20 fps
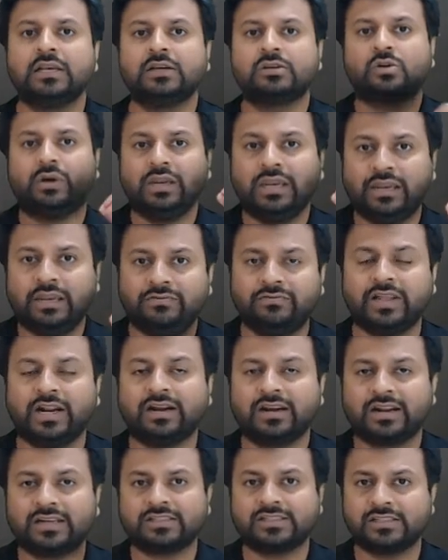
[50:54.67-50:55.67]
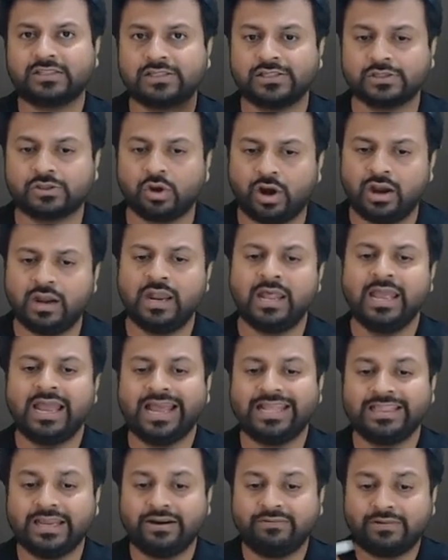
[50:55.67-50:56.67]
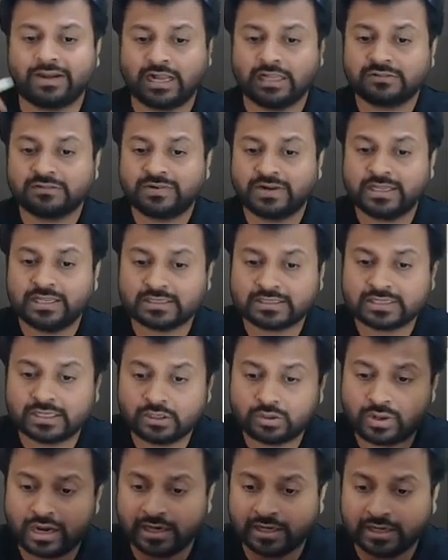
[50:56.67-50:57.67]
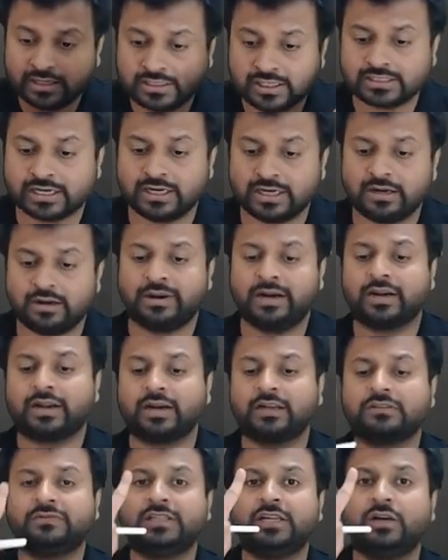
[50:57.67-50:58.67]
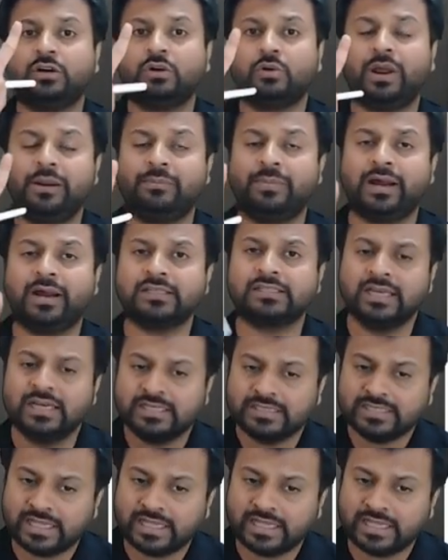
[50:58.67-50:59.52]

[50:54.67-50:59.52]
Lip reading: So if the trust is dissolved and they have transferred the asset to another charitable trust within 12 months,